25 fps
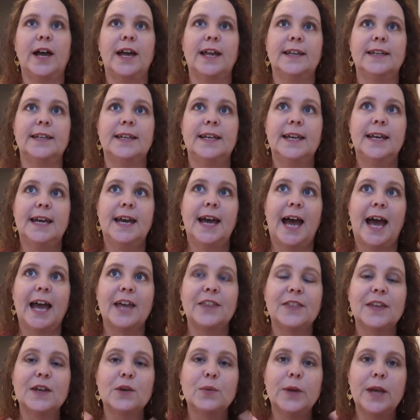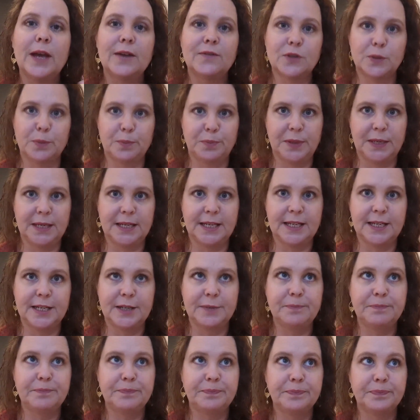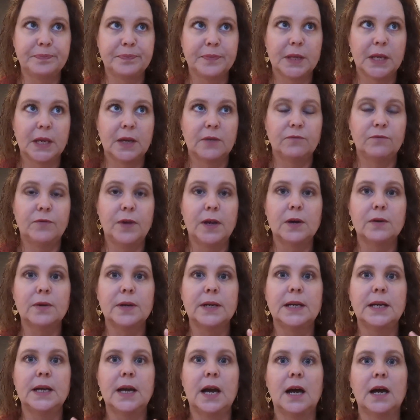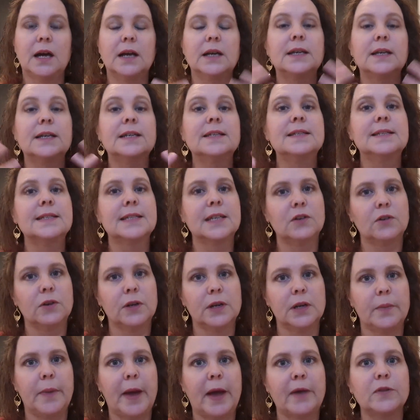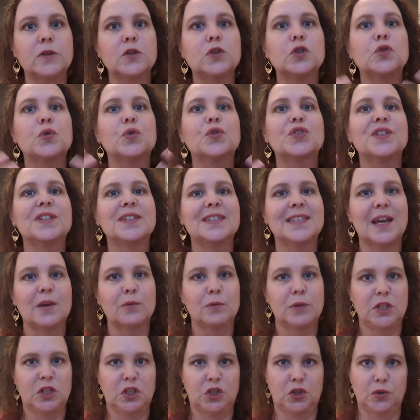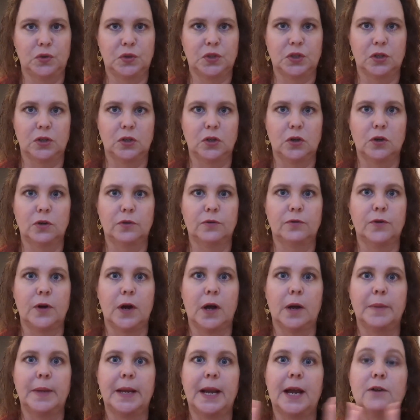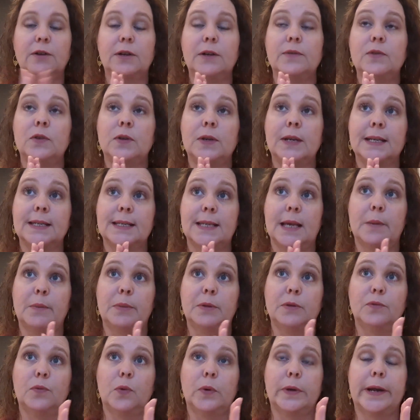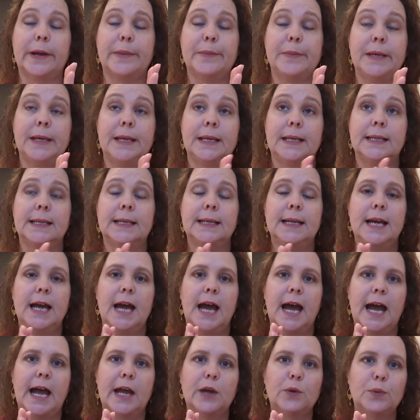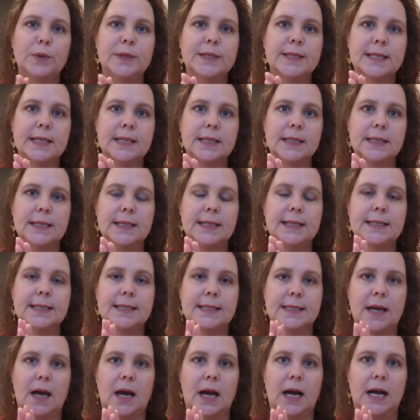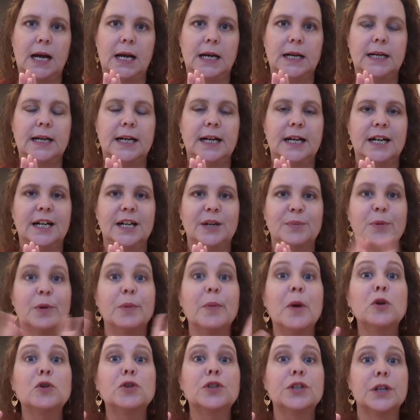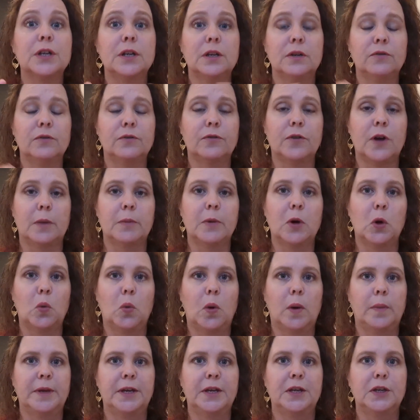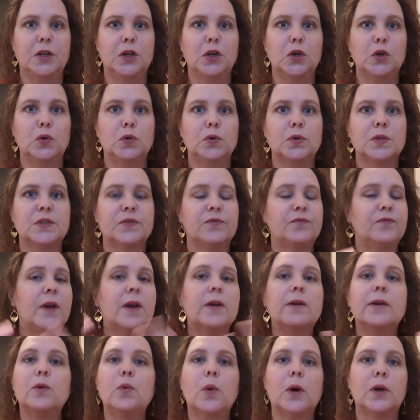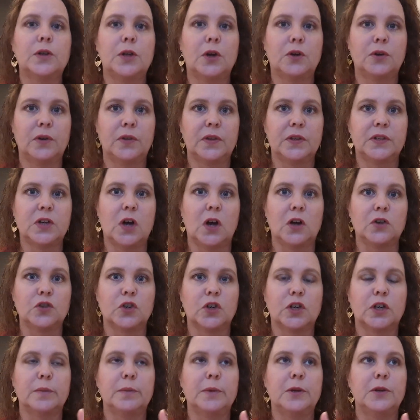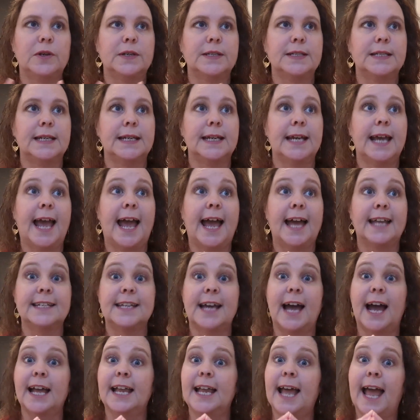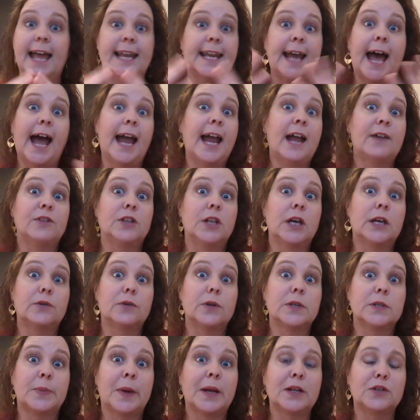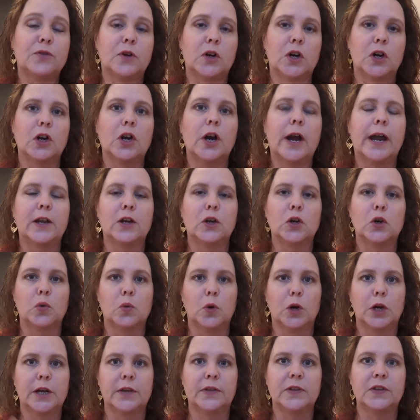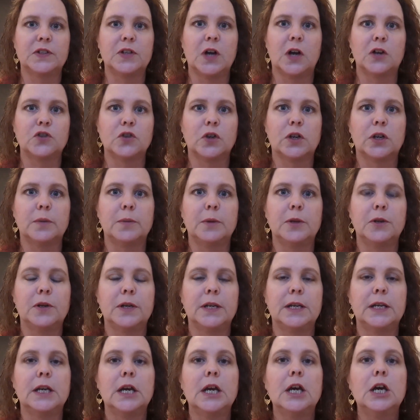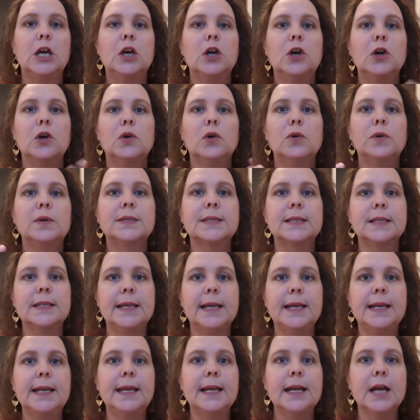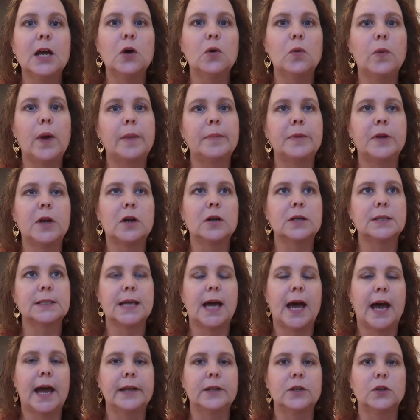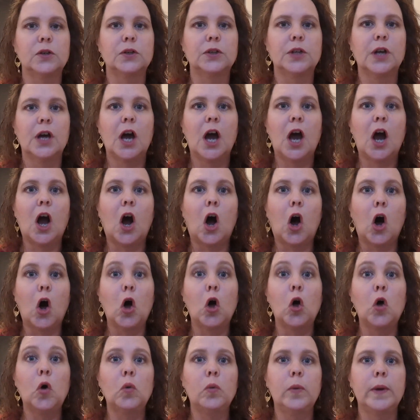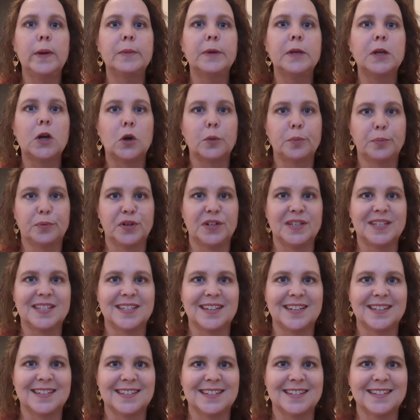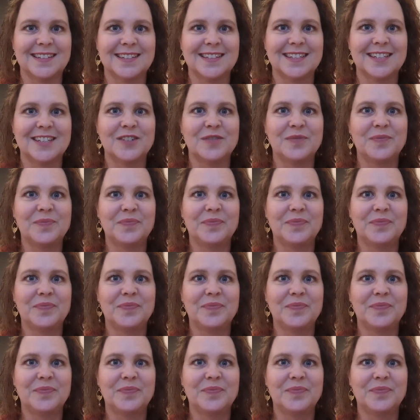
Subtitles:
And I think we have to be very considerate about the sources that we choose to learn from. And I'll give you an example of what I mean. I recently saw a promotion from a woman who's very well known in the Tantra community, and I have a lot of respect for her and her work in the Tantra community, who is leading a webinar titled "All Women Are Priestesses."